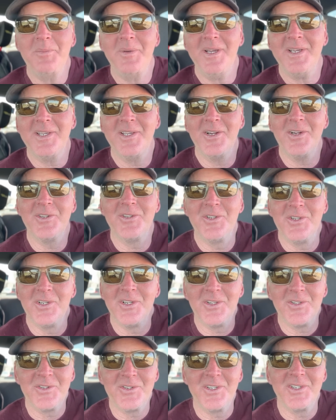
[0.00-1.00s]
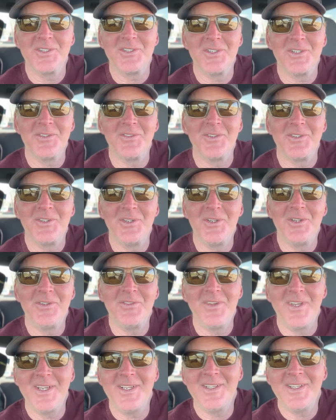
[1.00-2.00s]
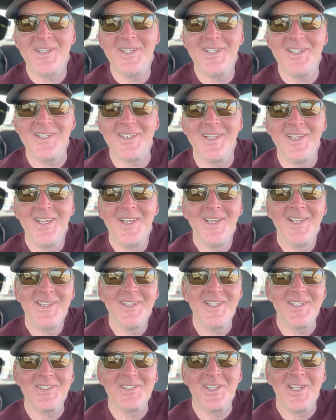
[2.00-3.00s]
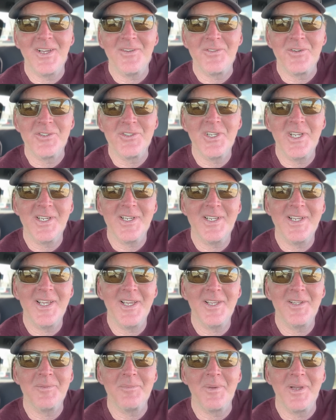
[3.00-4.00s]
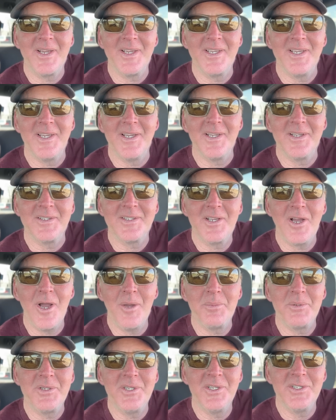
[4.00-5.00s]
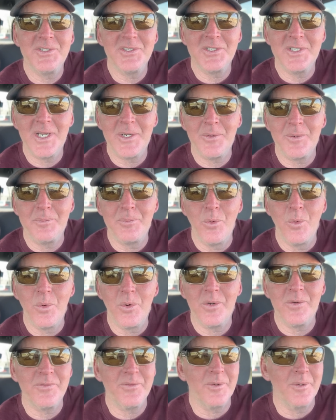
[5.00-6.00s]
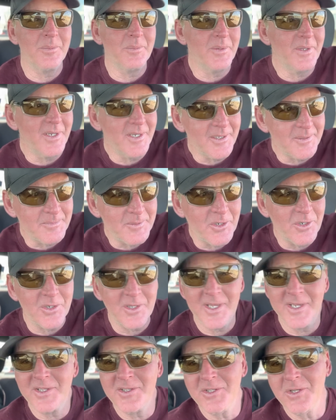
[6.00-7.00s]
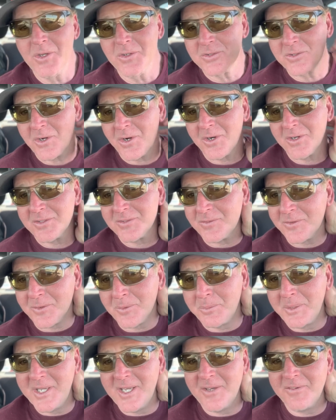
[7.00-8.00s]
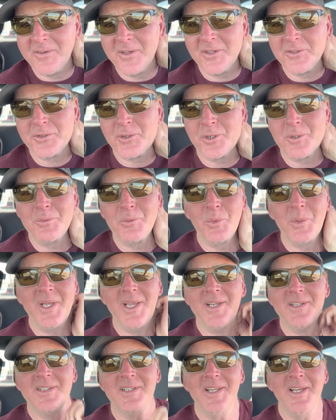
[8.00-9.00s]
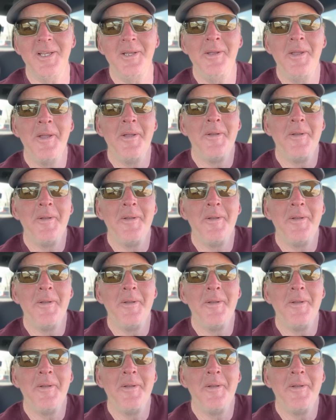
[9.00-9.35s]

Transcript: back here to another edition of Intuitive Angling, and thanks a lot for checking out my competition day report from here at Lake of the Ozarks for the BFL tournament we had today.